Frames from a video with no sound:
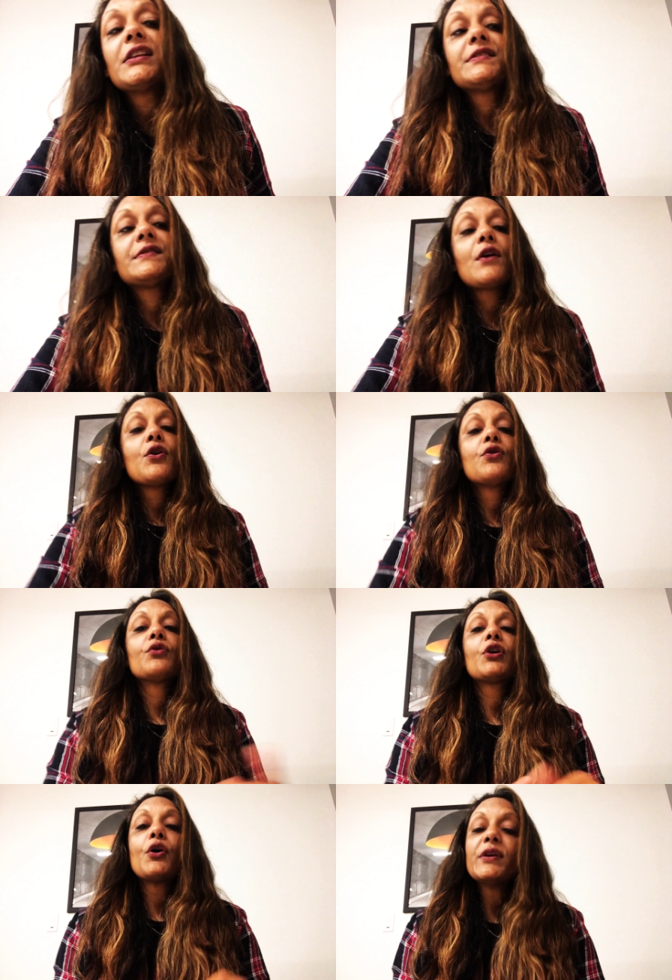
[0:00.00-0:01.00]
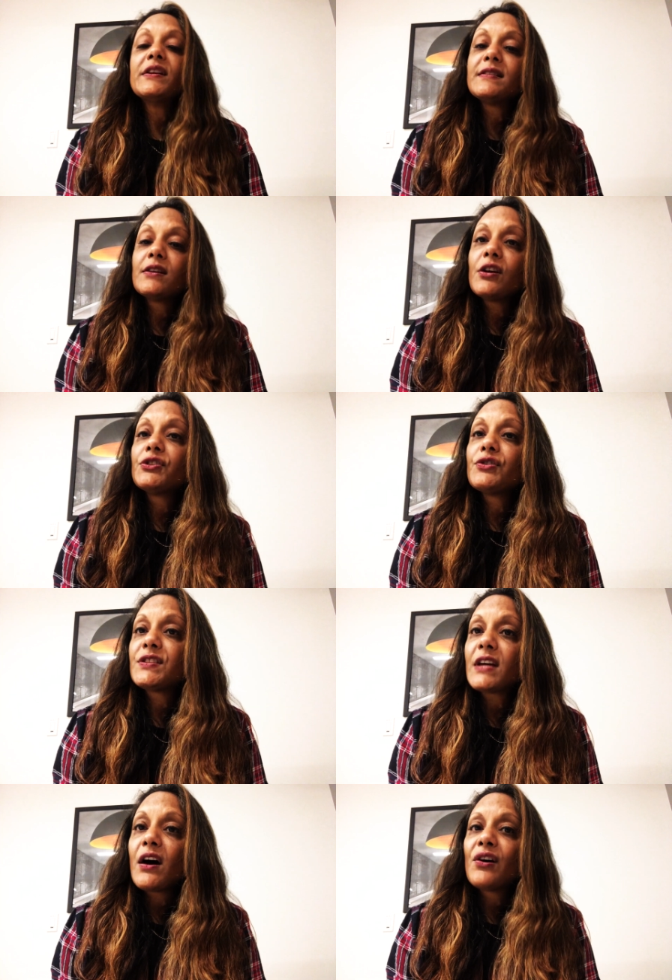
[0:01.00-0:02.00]
So go easy on
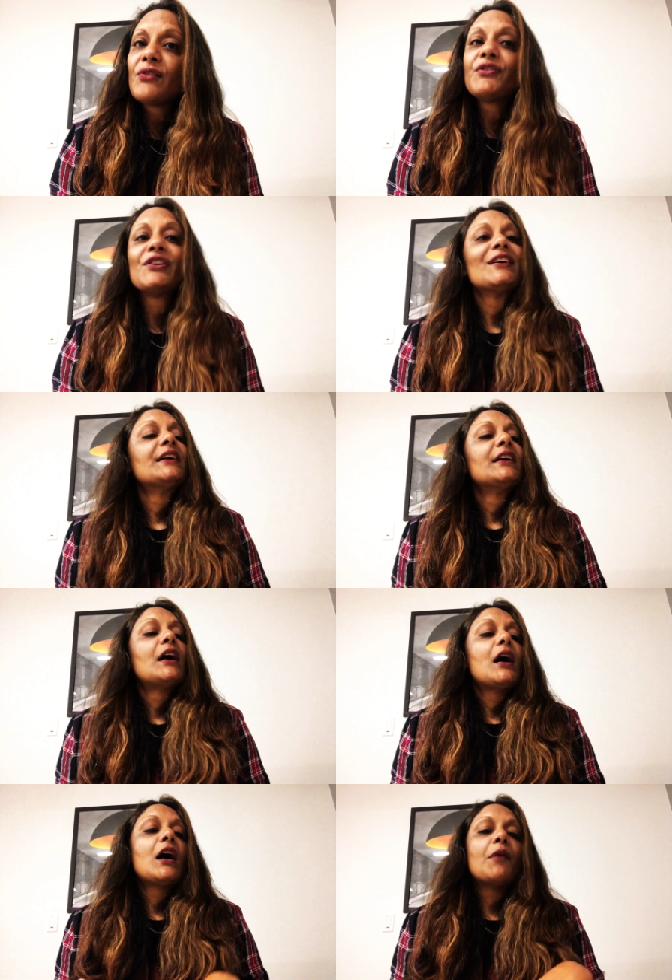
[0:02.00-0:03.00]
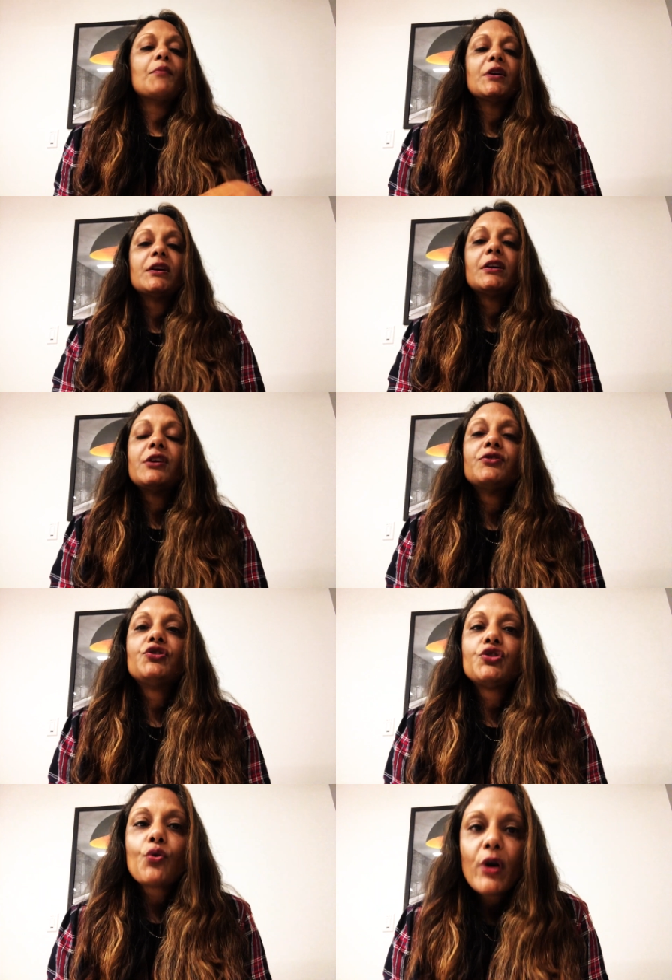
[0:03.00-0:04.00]
yourself. Um,
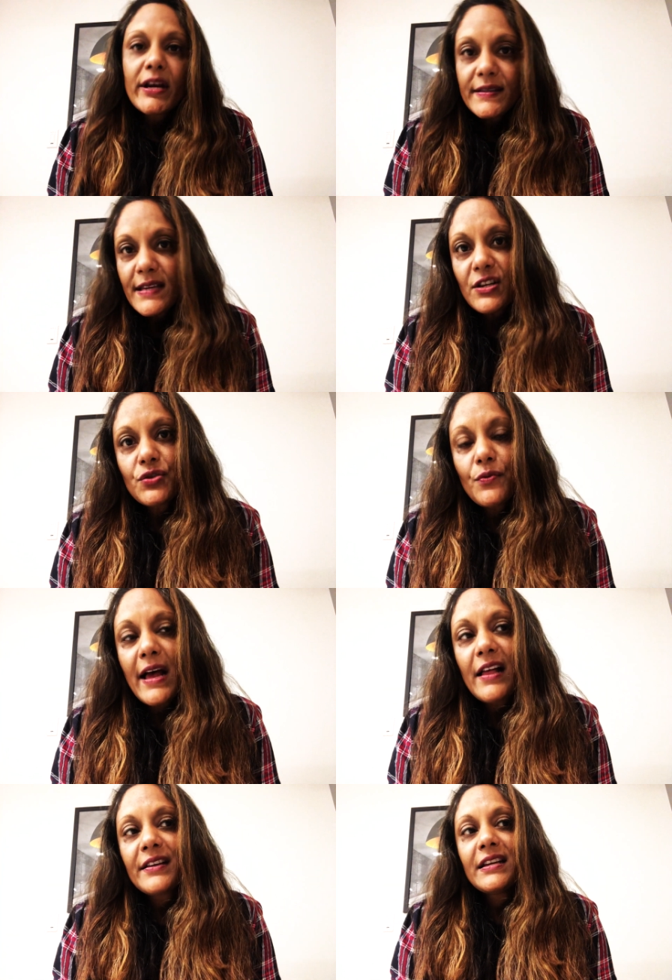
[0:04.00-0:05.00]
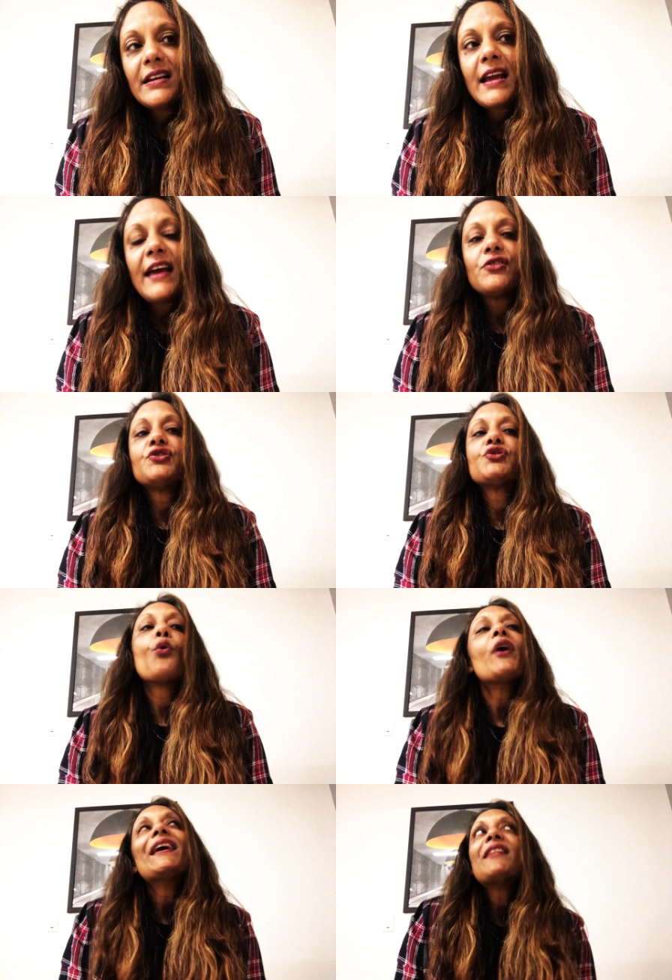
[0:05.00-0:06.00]
enjoy sexuality,
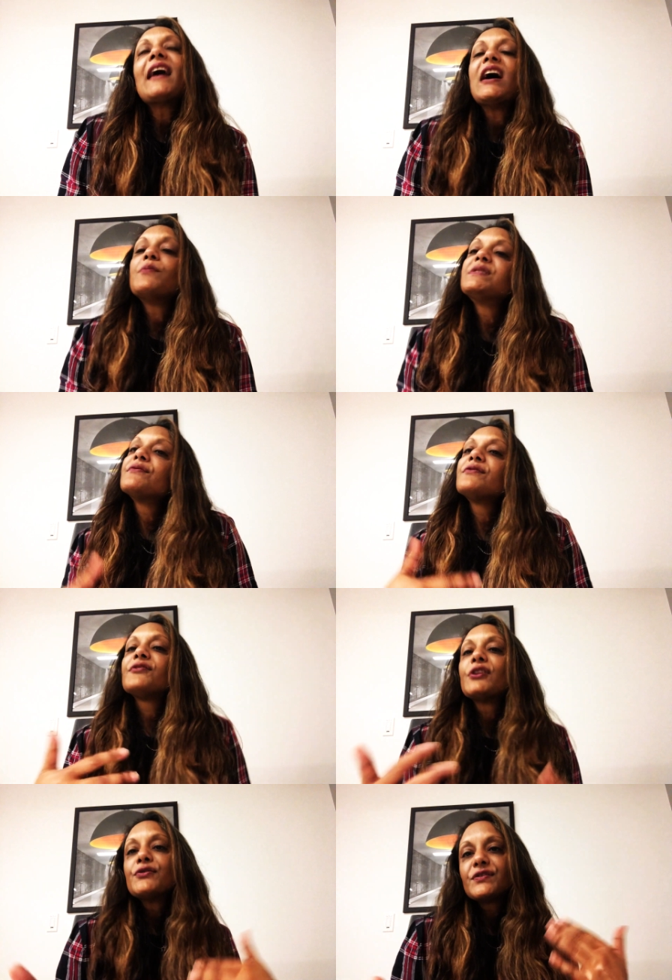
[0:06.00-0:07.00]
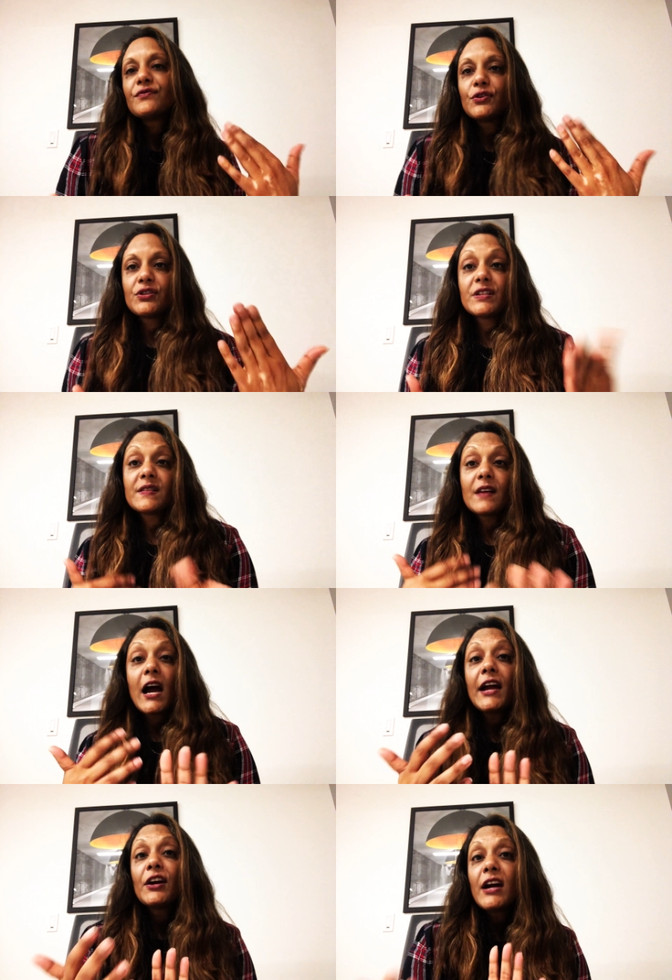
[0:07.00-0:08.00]
enjoy the ebbs and flows of your
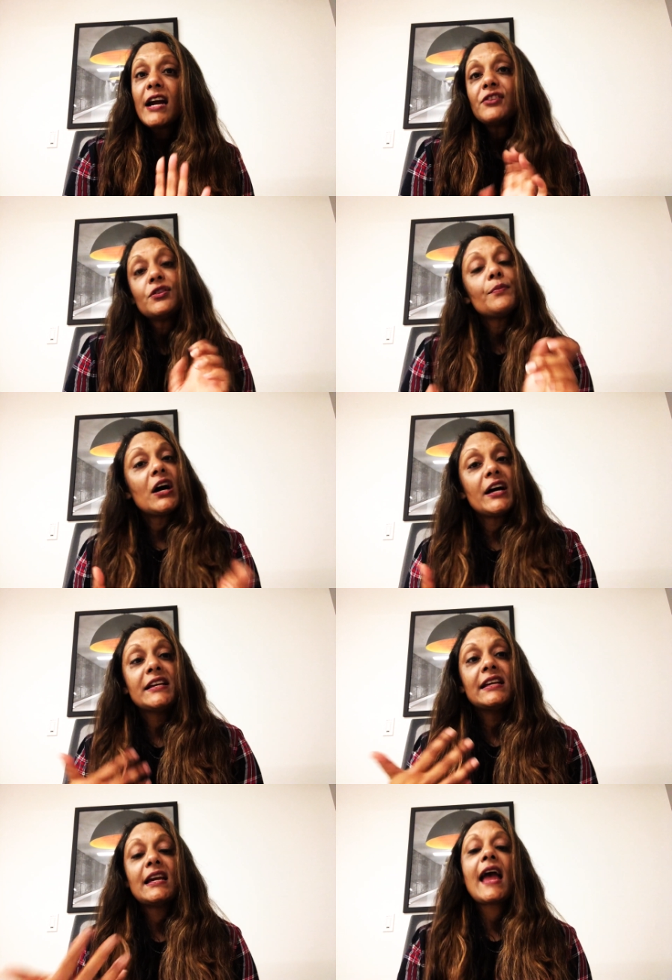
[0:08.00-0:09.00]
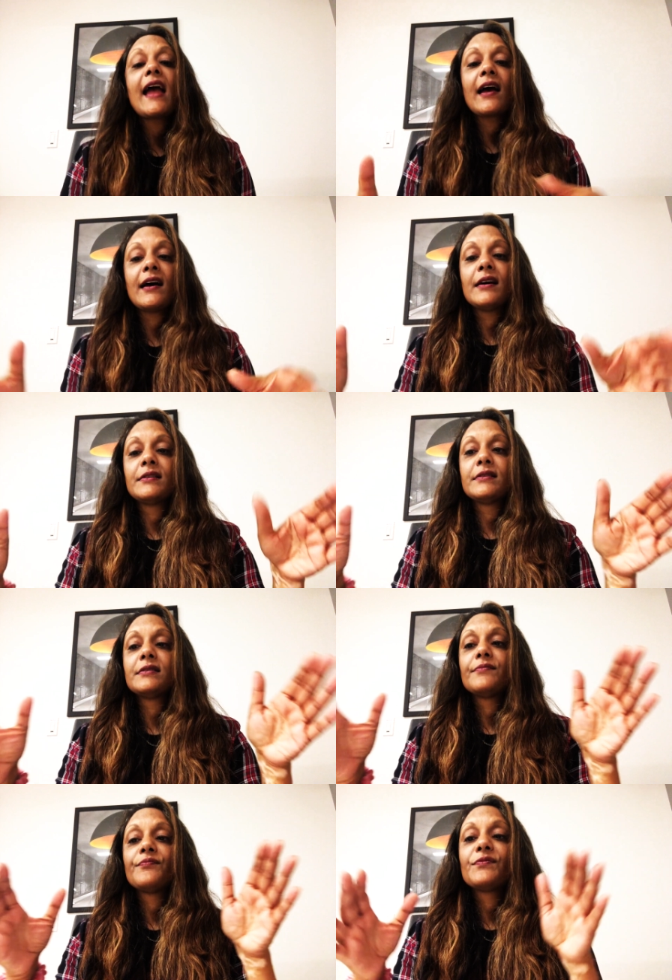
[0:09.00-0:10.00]
desire and your body, and
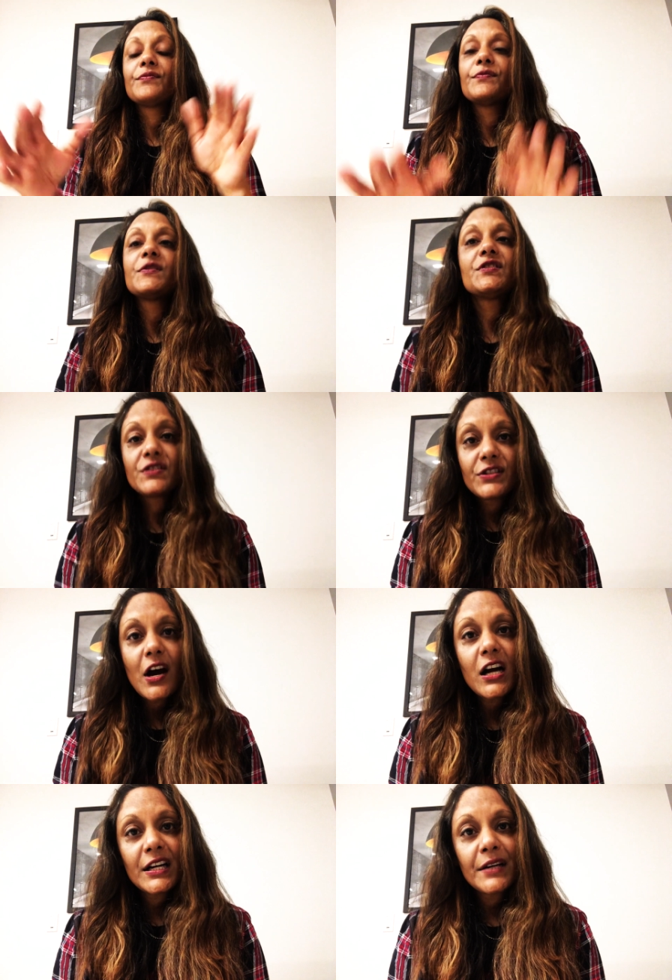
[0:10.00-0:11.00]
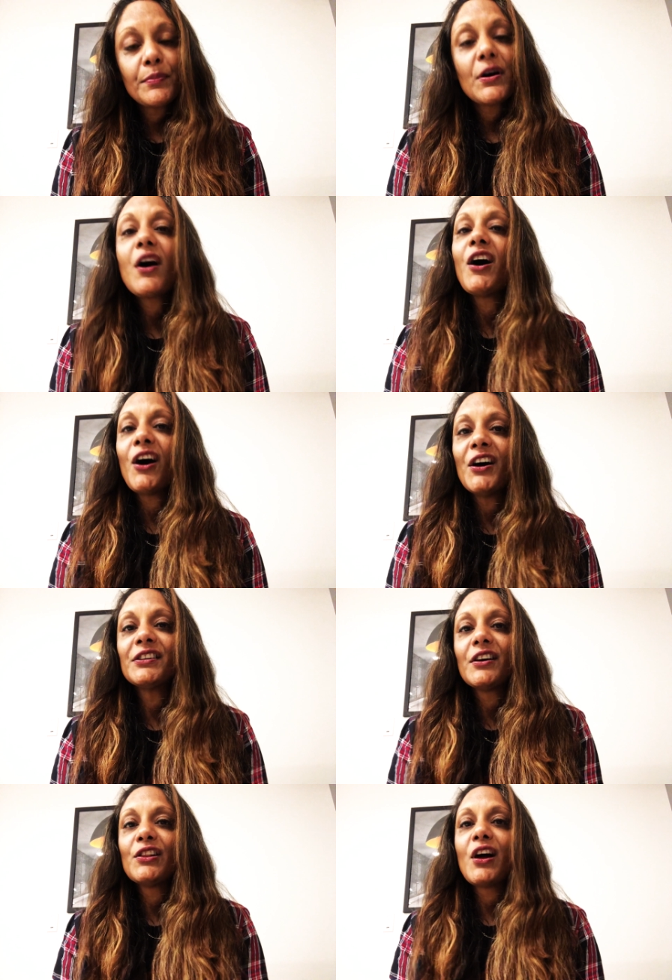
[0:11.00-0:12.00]
stock up on
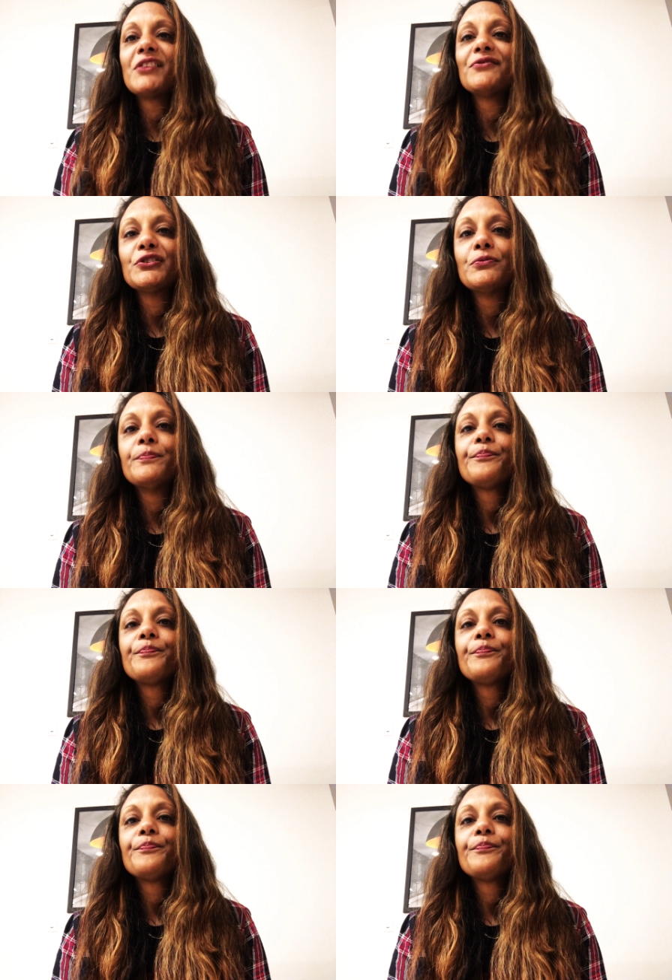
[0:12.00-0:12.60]
a lot of lube.